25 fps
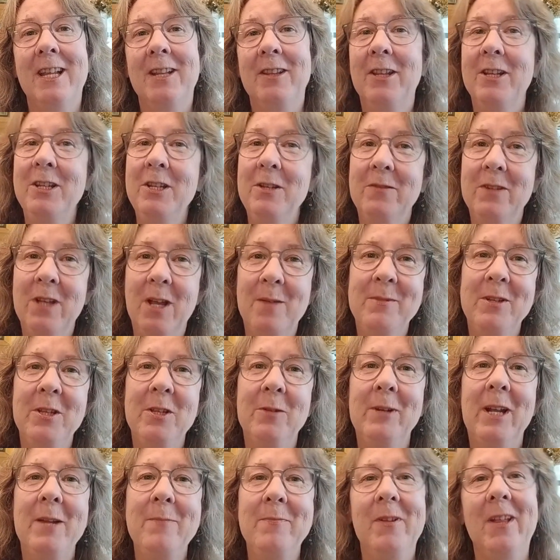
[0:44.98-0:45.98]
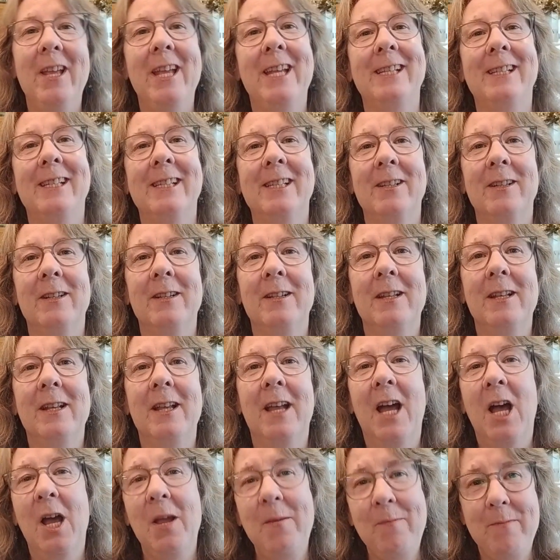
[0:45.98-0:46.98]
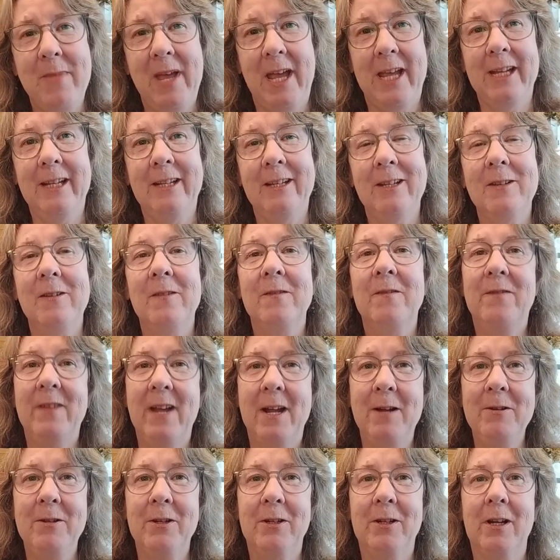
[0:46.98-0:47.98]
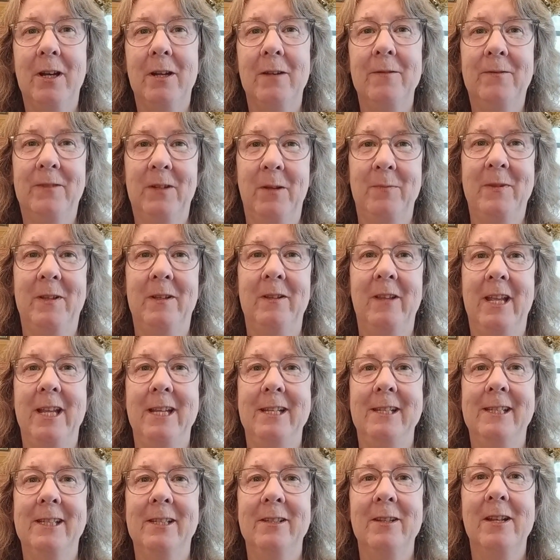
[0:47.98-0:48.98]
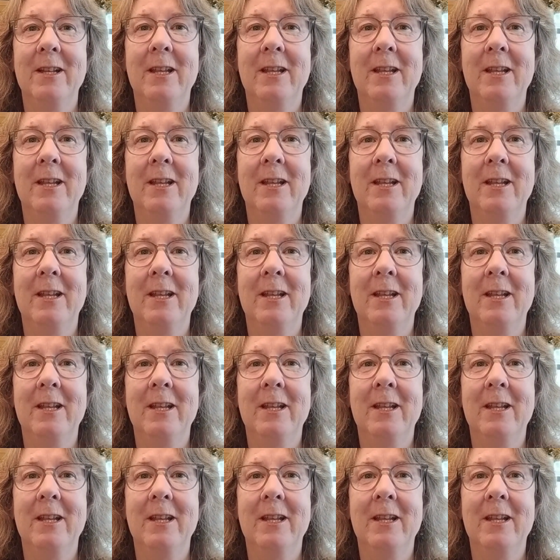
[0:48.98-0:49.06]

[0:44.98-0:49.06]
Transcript: Then you've come to the right place. I'm Meg, founder of Flip the Lens.